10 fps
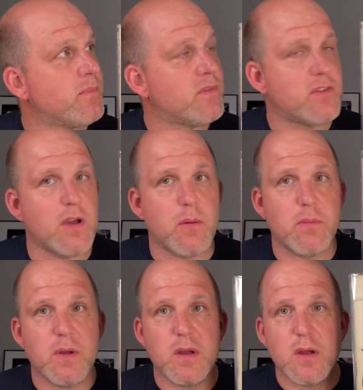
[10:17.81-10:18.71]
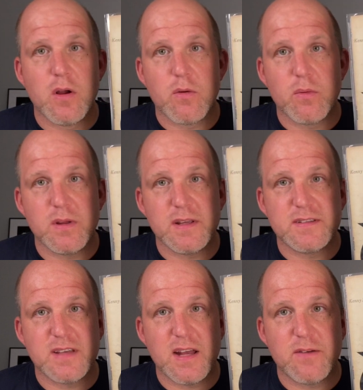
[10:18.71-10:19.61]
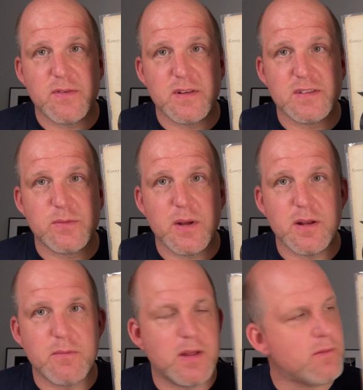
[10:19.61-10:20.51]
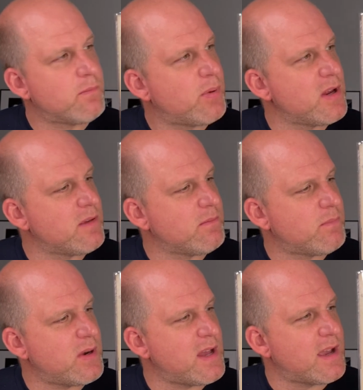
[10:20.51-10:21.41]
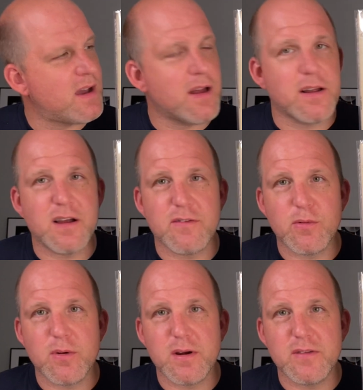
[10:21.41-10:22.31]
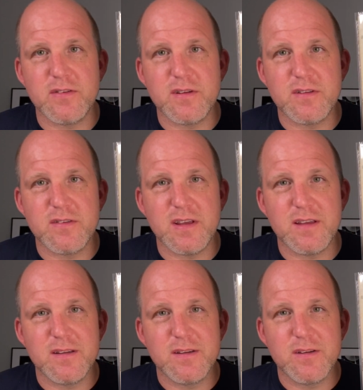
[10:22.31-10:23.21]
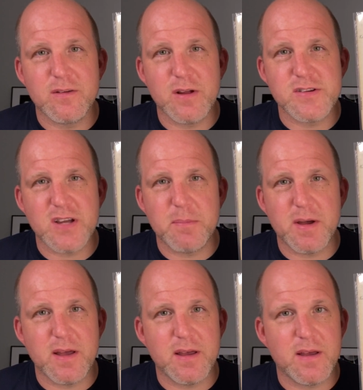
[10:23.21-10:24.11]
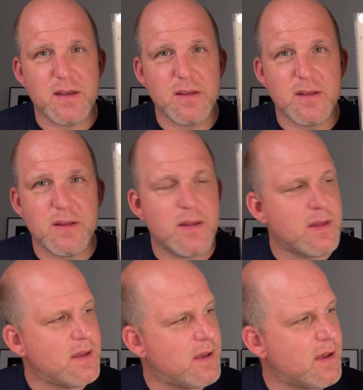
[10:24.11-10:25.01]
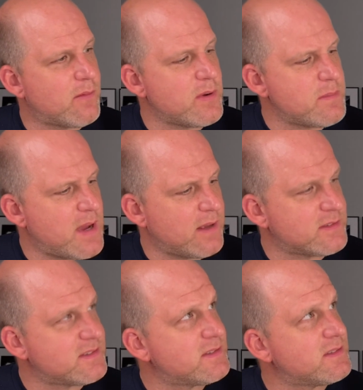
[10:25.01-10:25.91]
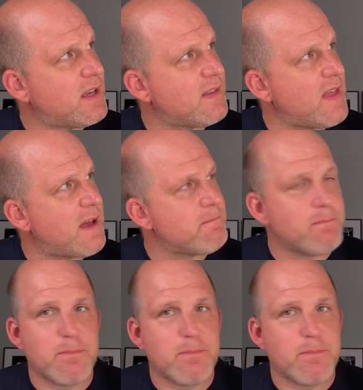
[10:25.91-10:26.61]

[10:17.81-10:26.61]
So really excited for this one, and pretty iconic cover work, as you can see. Great job by Reed Miles on that.